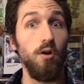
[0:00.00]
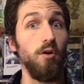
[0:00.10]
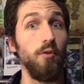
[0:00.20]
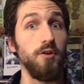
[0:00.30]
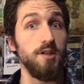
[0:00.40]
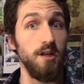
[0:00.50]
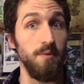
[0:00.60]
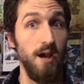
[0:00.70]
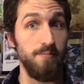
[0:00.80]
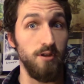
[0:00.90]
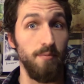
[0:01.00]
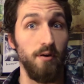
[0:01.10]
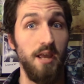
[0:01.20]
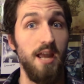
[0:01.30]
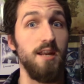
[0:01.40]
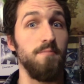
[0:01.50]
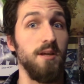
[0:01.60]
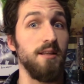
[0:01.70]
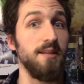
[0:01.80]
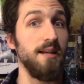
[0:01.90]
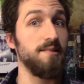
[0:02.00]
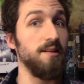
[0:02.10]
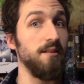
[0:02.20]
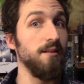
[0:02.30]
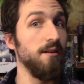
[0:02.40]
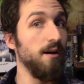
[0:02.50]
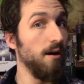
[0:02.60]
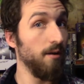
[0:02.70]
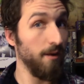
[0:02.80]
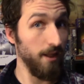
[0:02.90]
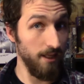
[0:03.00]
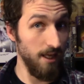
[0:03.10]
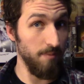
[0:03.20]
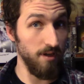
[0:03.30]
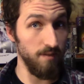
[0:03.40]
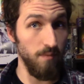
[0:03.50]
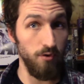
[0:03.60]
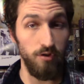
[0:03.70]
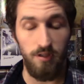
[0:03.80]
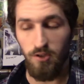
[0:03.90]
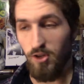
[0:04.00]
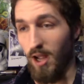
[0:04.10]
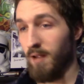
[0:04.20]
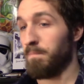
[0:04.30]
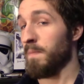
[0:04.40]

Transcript: oh, this is gonna be an episode about Kanan being tested, keeping his emotions in check.